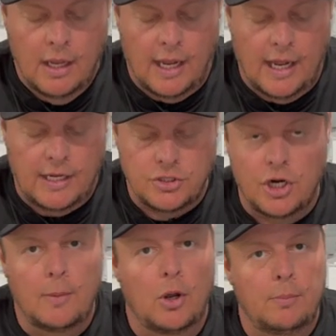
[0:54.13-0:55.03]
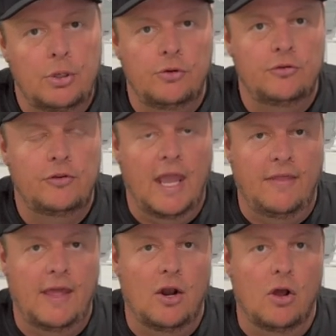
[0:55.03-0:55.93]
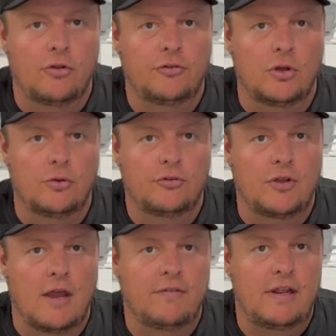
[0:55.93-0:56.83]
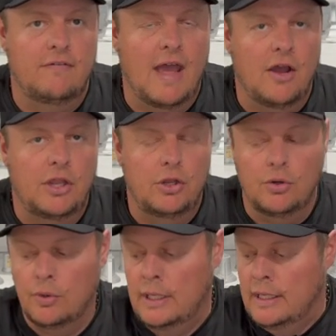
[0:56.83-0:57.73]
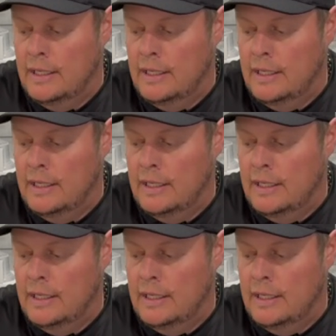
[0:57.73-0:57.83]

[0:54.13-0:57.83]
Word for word: uh, turbo boost and then also softening value